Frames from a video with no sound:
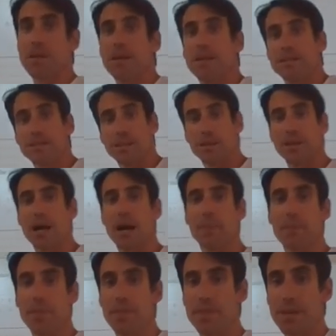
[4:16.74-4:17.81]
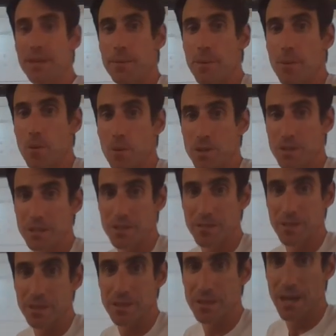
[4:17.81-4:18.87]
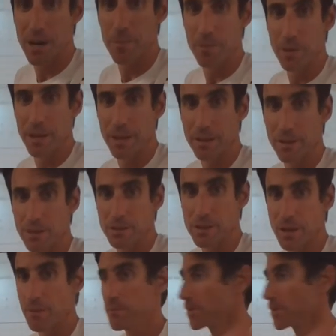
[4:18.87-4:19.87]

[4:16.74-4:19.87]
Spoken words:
It's a common theme. I'm always leaving the top blank, aren't I?